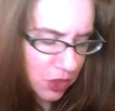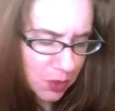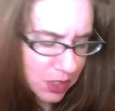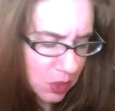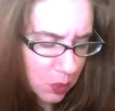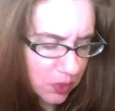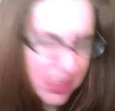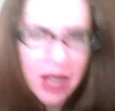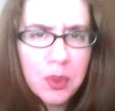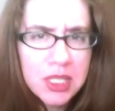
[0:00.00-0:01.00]
There was
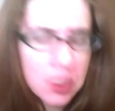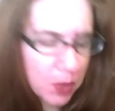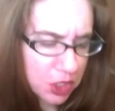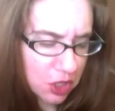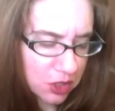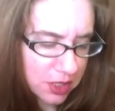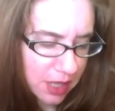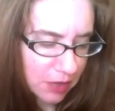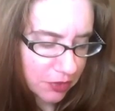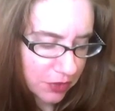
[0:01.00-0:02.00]
the witch
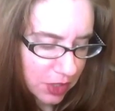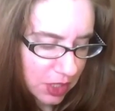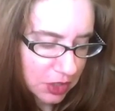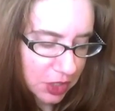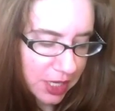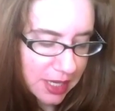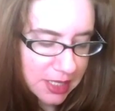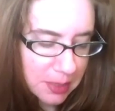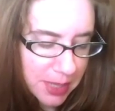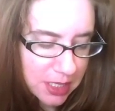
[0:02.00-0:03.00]
herself, looking
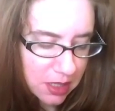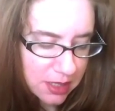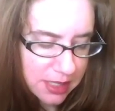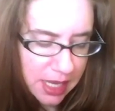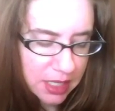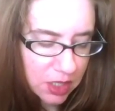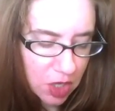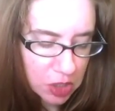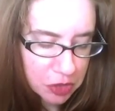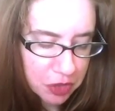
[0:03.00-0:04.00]
as demented as any
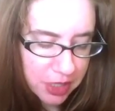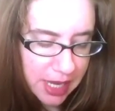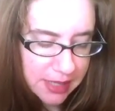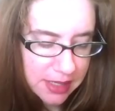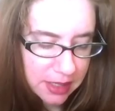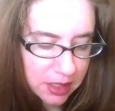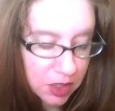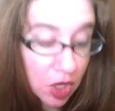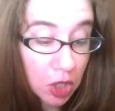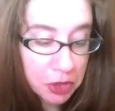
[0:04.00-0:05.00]

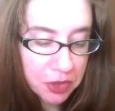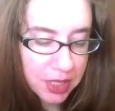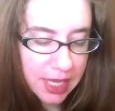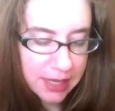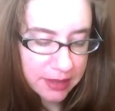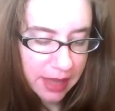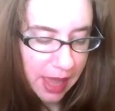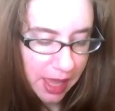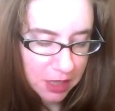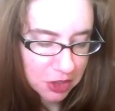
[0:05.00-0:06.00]
cauldron-gazing
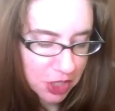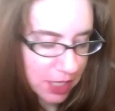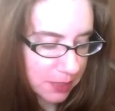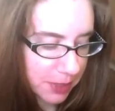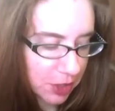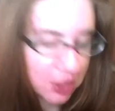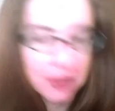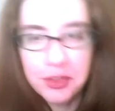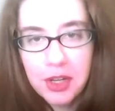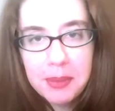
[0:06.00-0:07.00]
hag Shakespeare
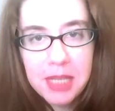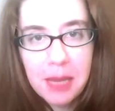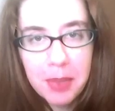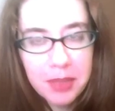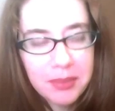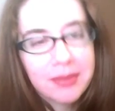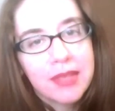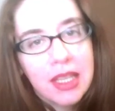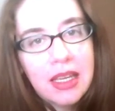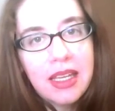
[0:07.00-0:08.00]
could have dreamed up.
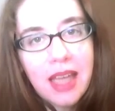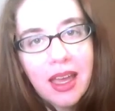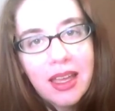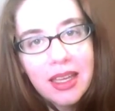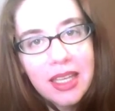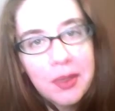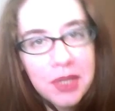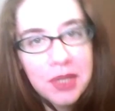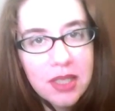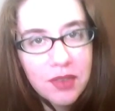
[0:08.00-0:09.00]
Yeah, he
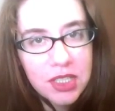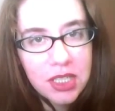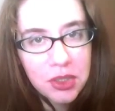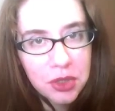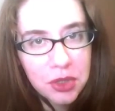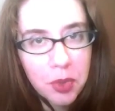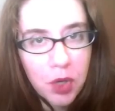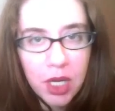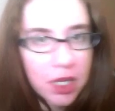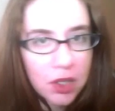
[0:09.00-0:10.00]
was a 17-year-old
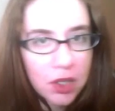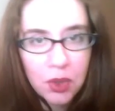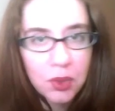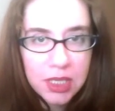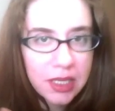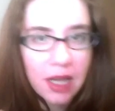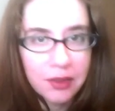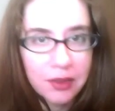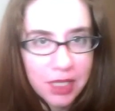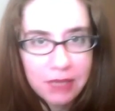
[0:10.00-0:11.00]
boy who did
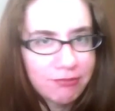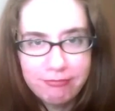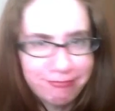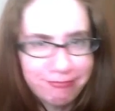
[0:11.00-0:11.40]
not read